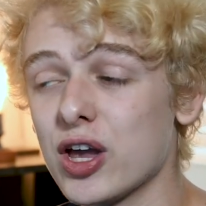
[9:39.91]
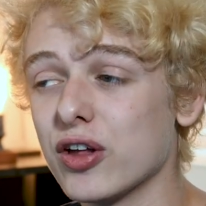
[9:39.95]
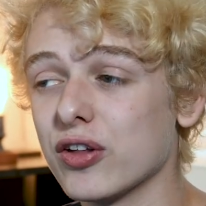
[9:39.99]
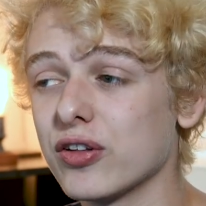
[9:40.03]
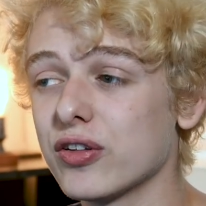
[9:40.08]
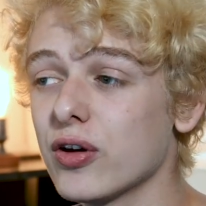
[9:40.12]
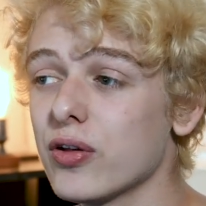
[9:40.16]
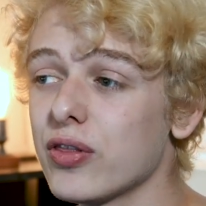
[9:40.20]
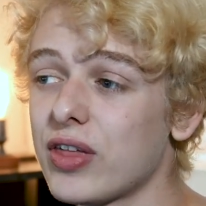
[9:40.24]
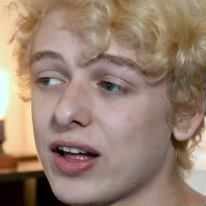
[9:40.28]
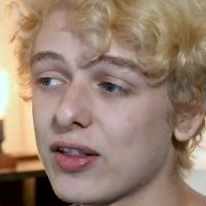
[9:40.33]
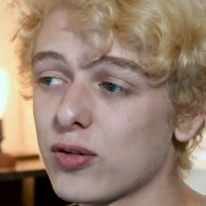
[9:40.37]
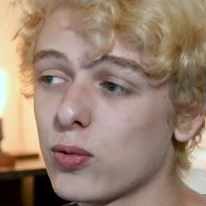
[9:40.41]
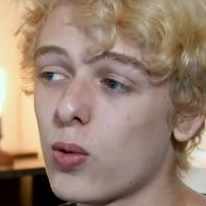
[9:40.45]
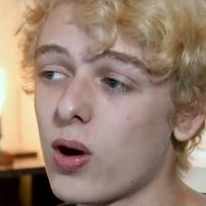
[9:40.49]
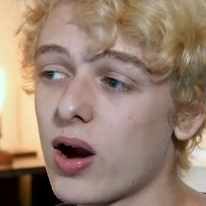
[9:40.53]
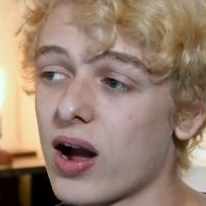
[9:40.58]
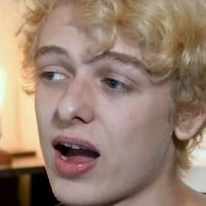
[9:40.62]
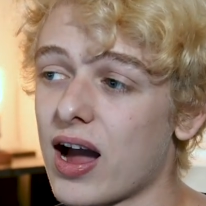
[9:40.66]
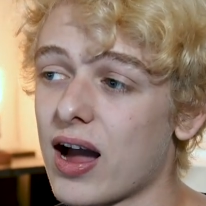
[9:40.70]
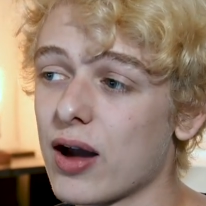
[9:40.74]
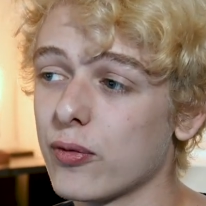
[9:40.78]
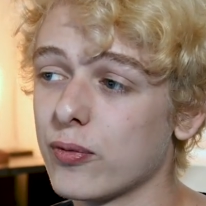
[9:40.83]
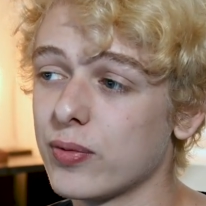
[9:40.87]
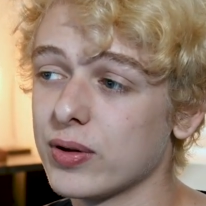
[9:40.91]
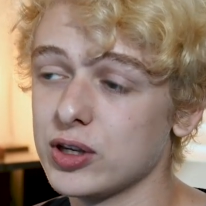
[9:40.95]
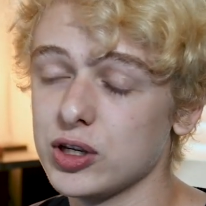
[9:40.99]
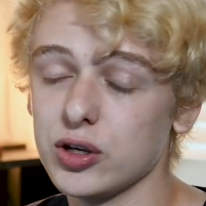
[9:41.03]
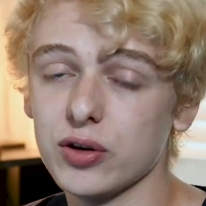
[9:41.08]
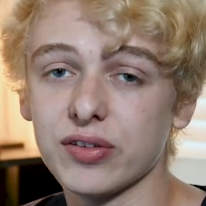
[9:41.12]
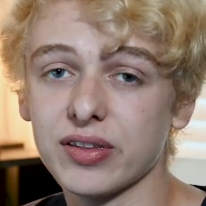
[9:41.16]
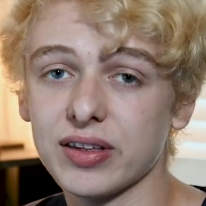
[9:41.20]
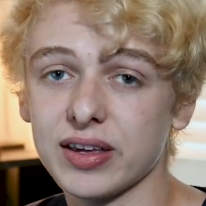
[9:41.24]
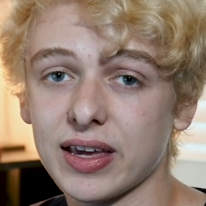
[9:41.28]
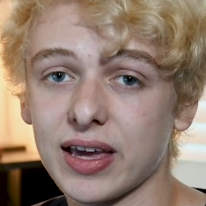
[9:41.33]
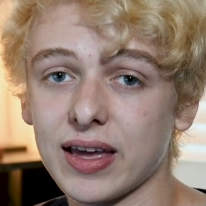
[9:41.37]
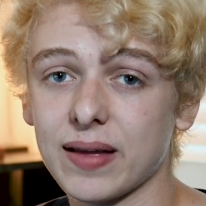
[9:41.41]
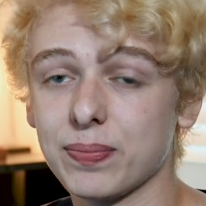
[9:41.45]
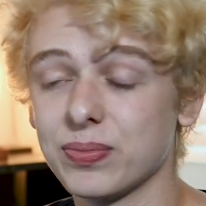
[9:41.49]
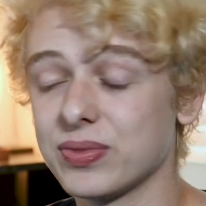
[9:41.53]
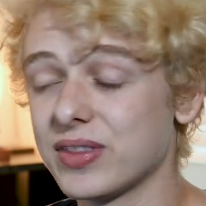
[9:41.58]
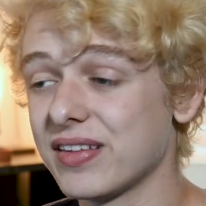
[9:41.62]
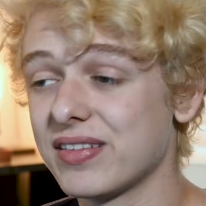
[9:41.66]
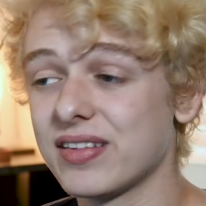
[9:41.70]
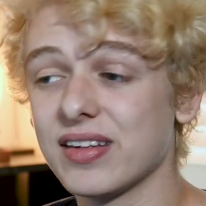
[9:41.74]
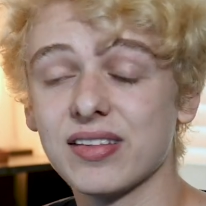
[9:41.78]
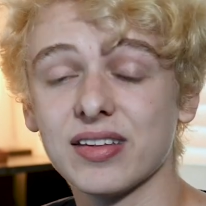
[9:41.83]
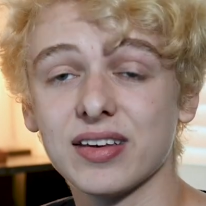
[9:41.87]
So that's why I've been using it.
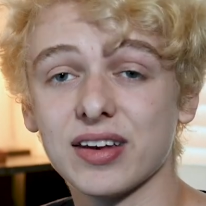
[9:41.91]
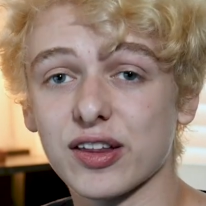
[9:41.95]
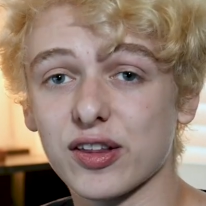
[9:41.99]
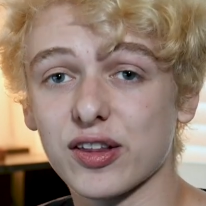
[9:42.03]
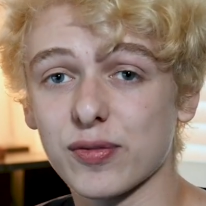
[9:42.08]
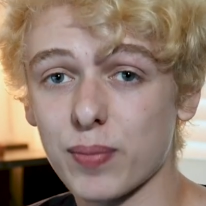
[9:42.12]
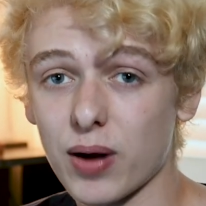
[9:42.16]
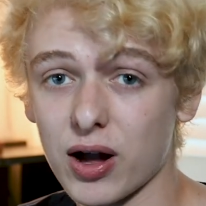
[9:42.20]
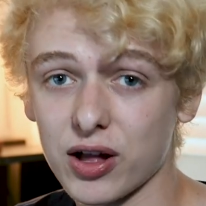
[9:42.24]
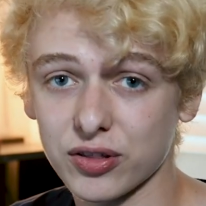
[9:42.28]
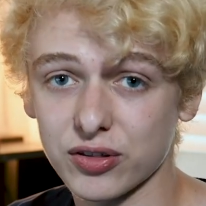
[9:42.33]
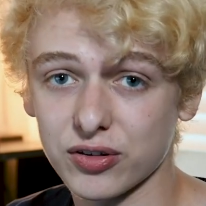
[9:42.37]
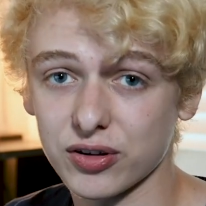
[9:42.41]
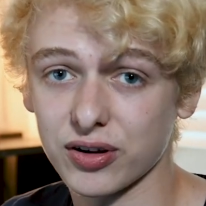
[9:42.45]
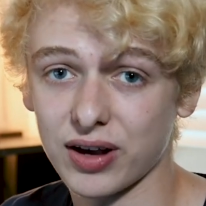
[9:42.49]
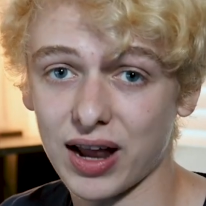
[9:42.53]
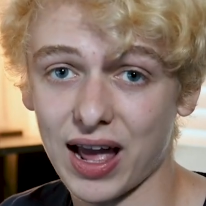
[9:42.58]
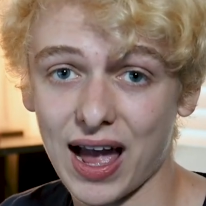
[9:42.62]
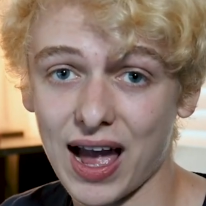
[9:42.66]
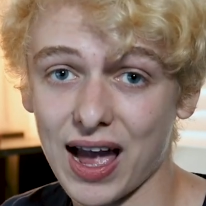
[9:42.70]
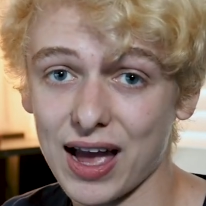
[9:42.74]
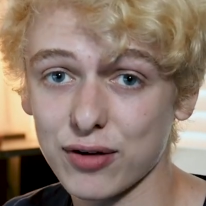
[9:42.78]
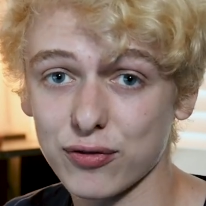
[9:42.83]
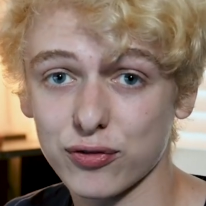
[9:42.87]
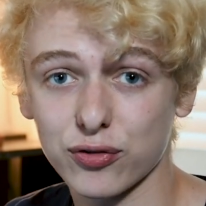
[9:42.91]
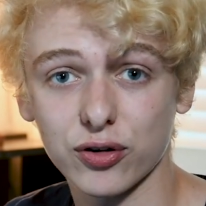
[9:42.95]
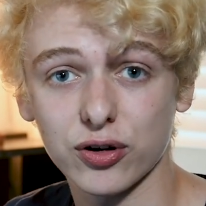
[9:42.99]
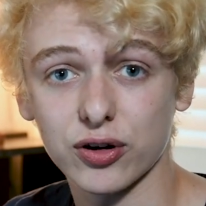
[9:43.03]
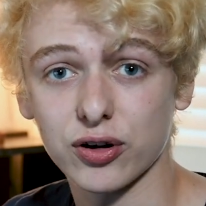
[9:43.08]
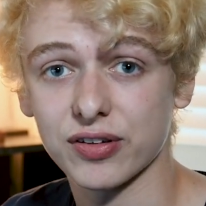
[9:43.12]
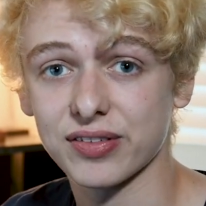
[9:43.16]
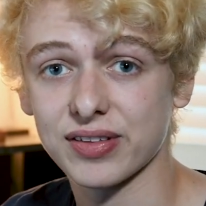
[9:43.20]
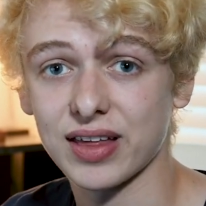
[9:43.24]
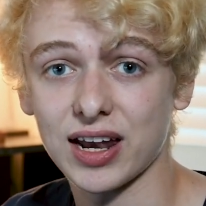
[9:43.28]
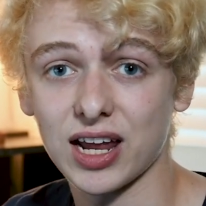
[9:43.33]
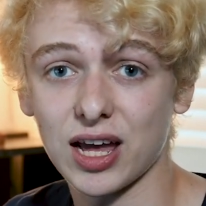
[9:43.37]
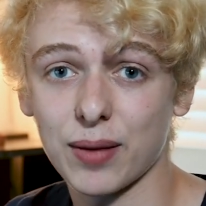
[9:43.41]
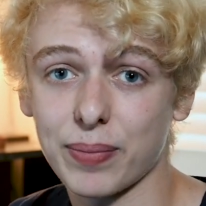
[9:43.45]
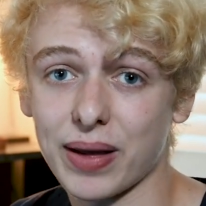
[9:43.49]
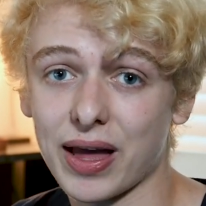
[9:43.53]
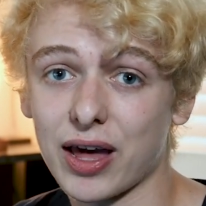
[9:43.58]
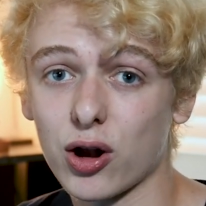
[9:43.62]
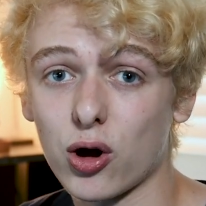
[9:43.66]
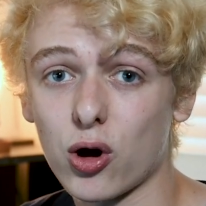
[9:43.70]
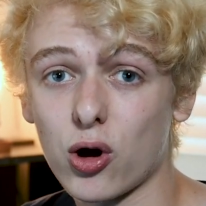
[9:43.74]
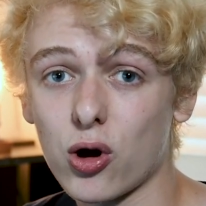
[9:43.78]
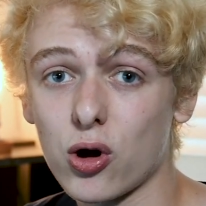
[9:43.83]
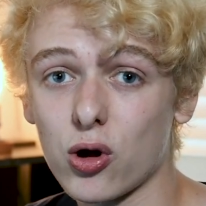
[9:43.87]
This isn't a sponsored ad for Setapp
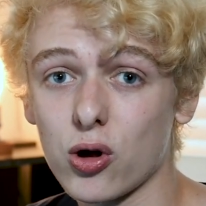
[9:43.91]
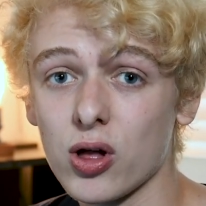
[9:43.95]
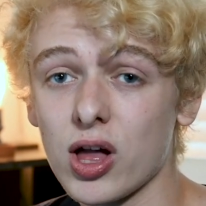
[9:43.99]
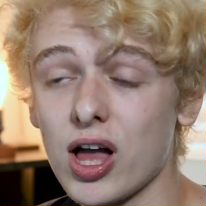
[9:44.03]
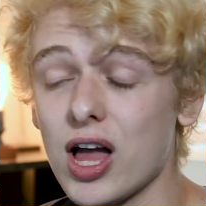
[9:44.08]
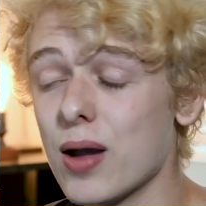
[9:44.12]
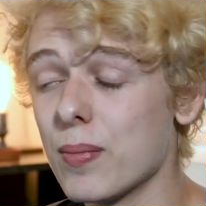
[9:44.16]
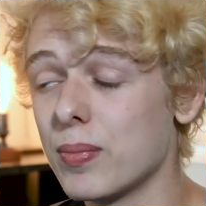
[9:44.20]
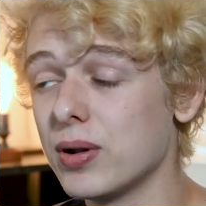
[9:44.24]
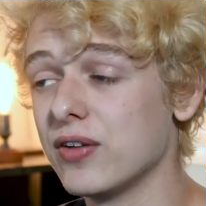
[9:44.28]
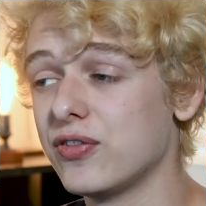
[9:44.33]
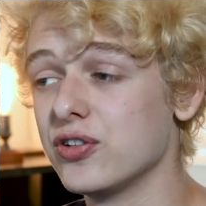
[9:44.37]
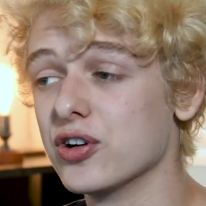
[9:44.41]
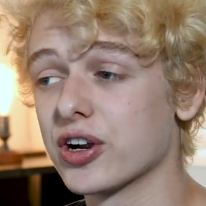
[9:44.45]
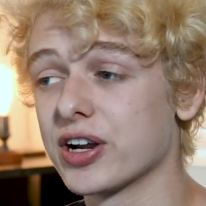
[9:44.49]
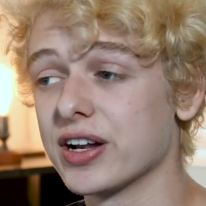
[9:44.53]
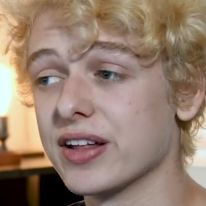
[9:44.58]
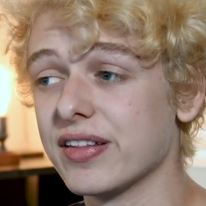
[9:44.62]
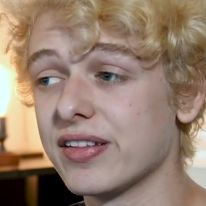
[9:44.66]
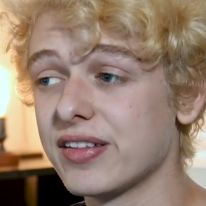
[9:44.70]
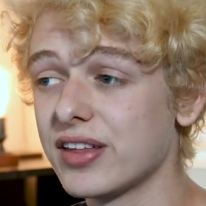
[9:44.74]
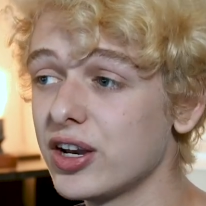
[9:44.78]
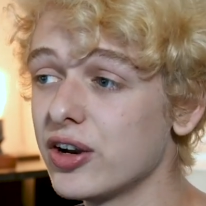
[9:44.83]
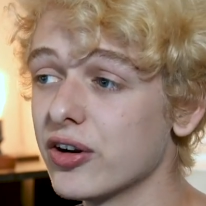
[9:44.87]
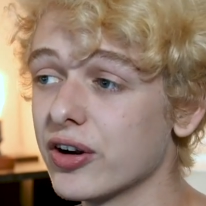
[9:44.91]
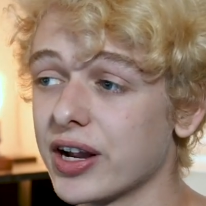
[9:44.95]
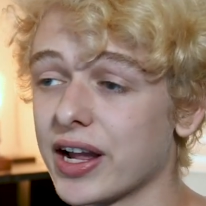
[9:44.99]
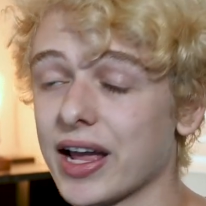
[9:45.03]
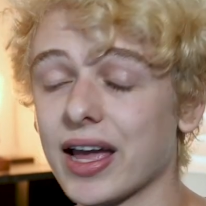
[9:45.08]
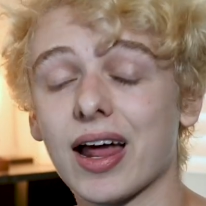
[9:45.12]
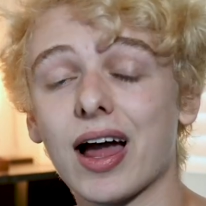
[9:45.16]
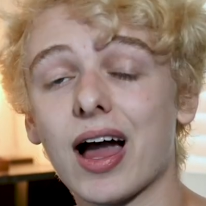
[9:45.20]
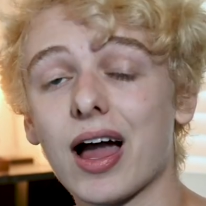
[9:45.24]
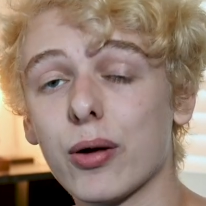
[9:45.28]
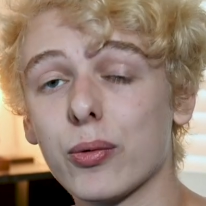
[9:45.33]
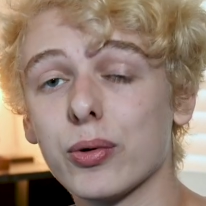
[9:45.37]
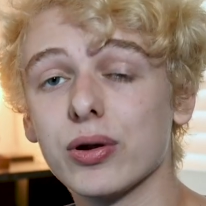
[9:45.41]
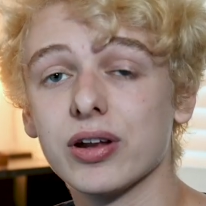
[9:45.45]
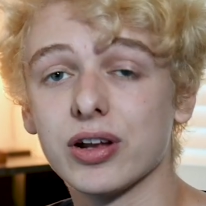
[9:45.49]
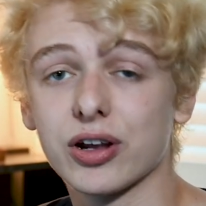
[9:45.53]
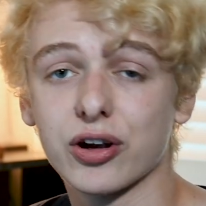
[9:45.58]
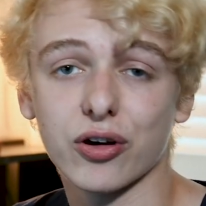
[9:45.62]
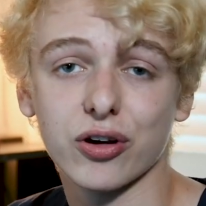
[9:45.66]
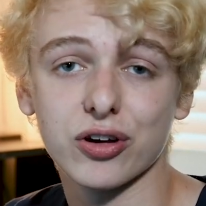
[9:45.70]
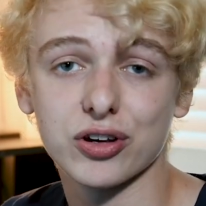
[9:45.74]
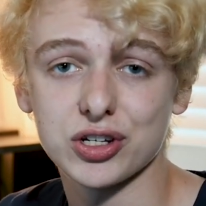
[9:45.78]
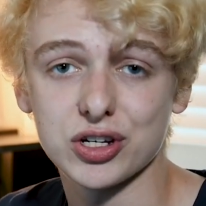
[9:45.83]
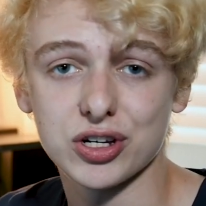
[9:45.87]
at all, but if you're considering it, I would
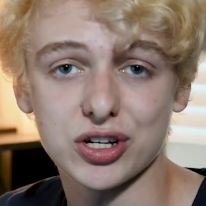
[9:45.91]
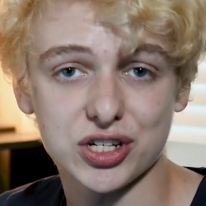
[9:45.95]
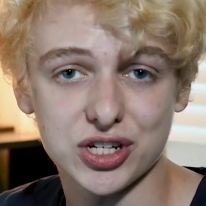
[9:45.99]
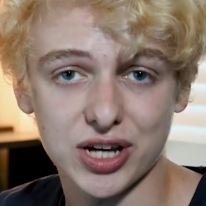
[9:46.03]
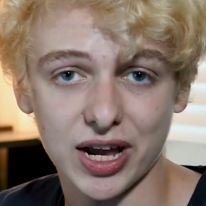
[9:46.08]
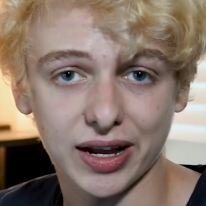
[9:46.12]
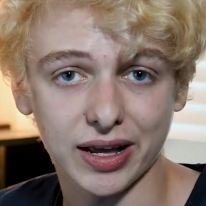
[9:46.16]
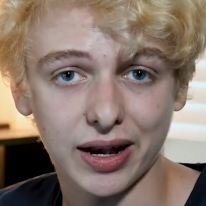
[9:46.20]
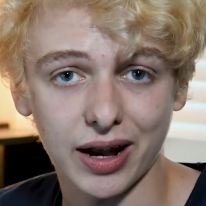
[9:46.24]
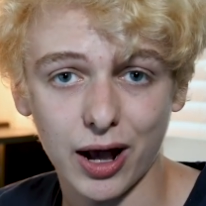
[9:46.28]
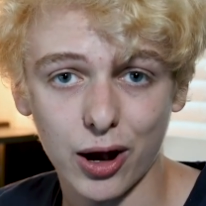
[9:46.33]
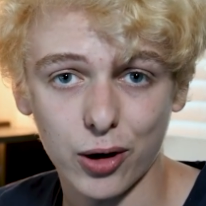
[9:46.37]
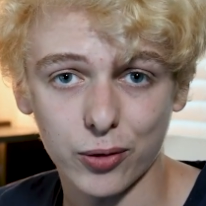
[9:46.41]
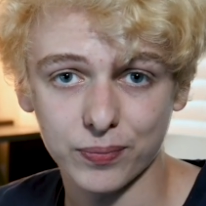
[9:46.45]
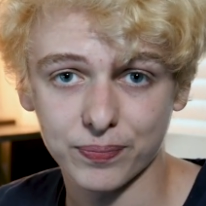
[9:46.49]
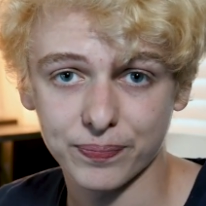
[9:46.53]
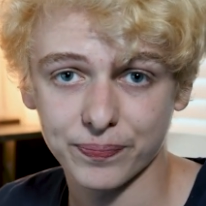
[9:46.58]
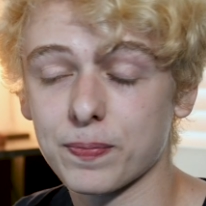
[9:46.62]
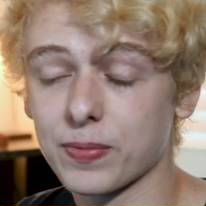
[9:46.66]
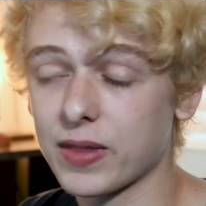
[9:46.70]
encourage you to check it out.